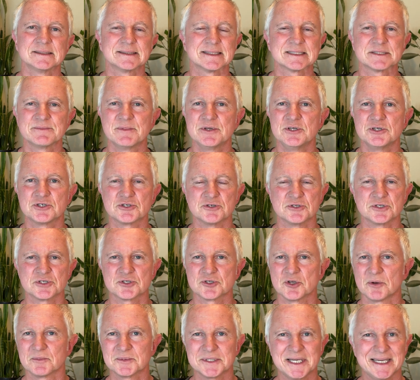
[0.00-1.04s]
Doesn't mean you should
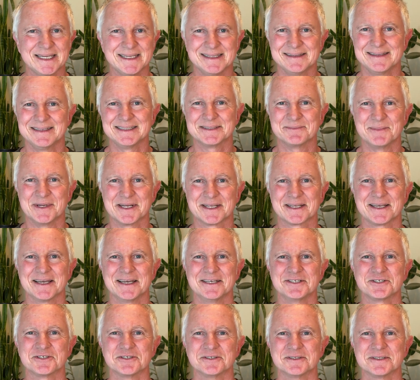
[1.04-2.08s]
stop taking these
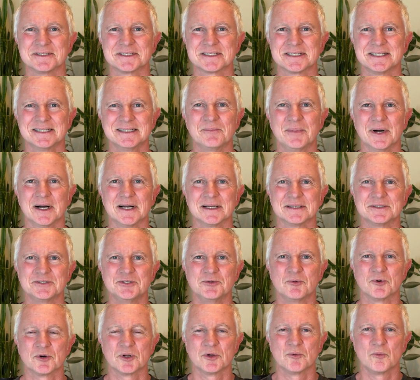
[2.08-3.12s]
medications, but you
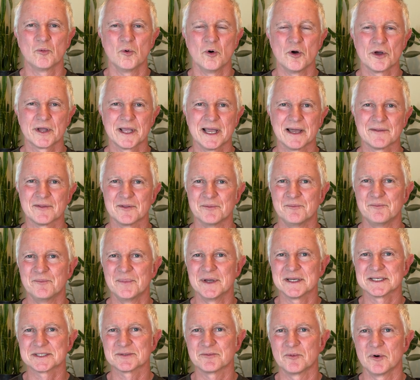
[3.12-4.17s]
want to work out the
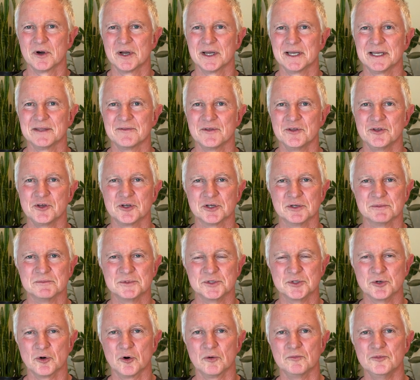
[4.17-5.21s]
best way that you can
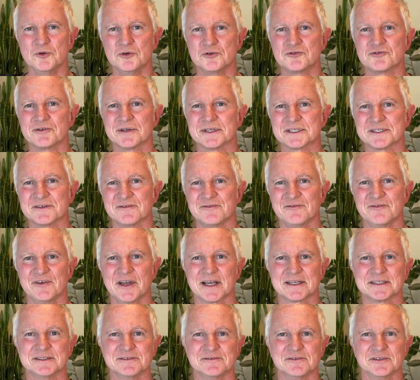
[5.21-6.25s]
absorb nutrients
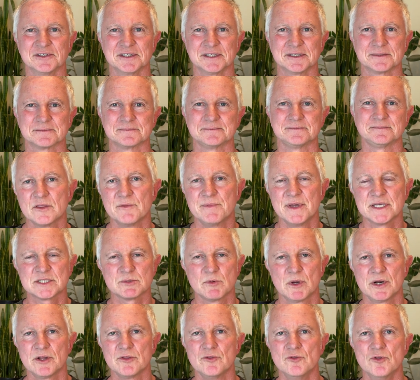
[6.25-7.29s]
effectively. The best
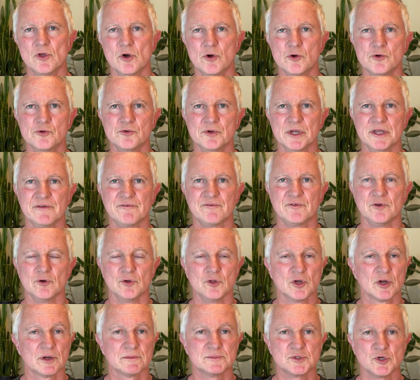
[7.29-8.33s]
way to know if you're
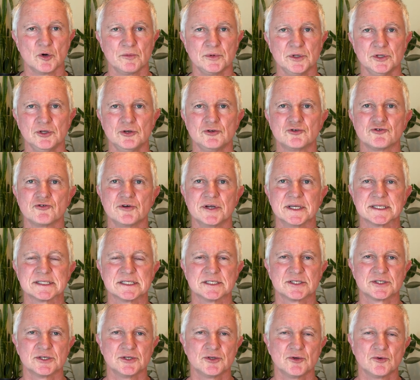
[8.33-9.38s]
not absorbing nutrients
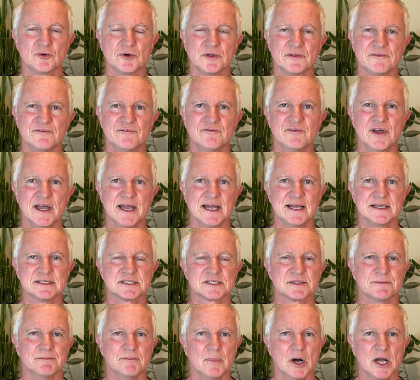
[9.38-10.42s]
is to do an
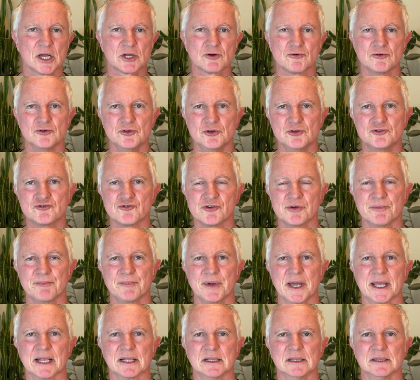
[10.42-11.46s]
advanced micronutrient
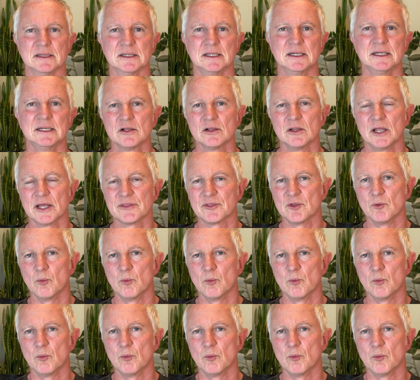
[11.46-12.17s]
panel like the